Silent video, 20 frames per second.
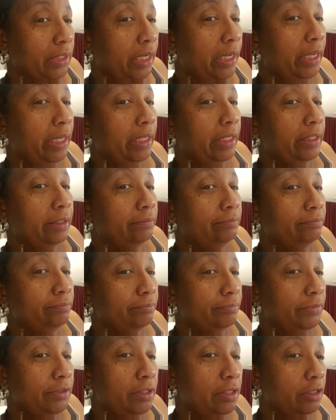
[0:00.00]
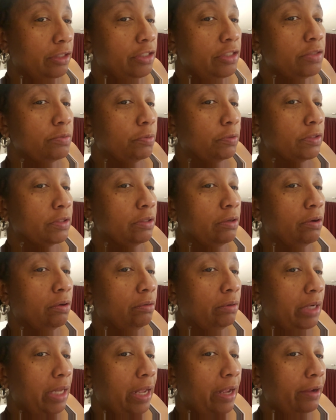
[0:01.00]
and you know you're supposed to go
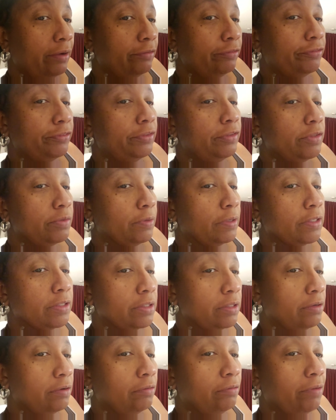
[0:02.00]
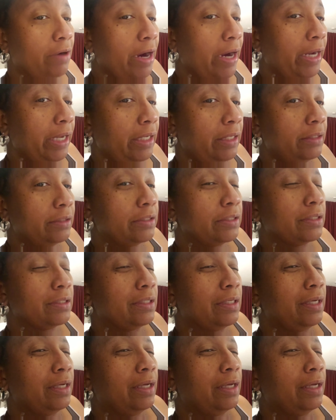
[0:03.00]
left you're supposed to go right